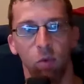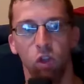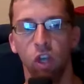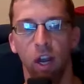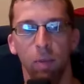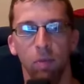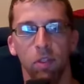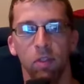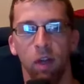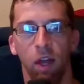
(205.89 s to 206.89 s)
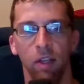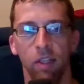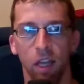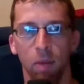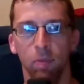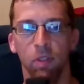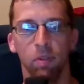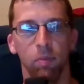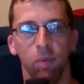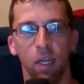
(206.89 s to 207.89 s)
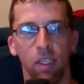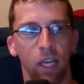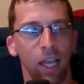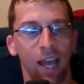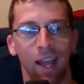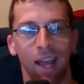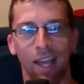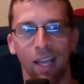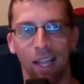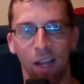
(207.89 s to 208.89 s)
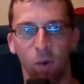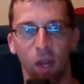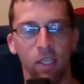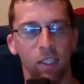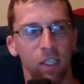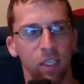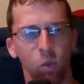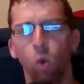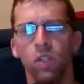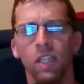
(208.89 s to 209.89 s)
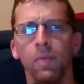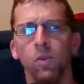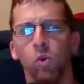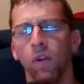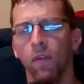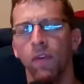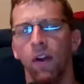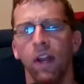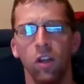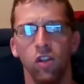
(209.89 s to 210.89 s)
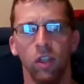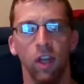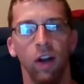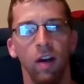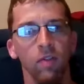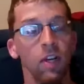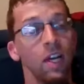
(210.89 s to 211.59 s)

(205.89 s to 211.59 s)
chin-ups, dips, things like that, hanging leg raises, or some sort of a variation thereof,